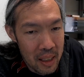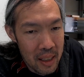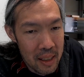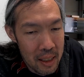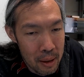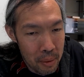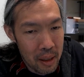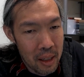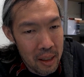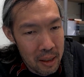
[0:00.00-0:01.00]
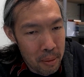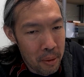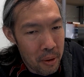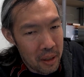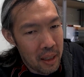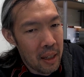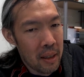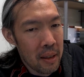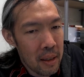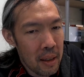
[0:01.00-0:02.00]
unless he's with customers
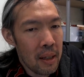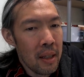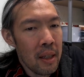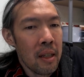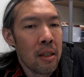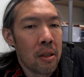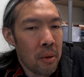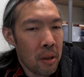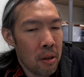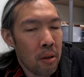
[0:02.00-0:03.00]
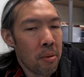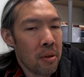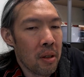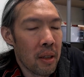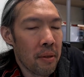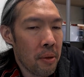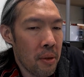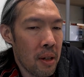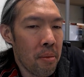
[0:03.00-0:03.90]
again doing Uber delivery.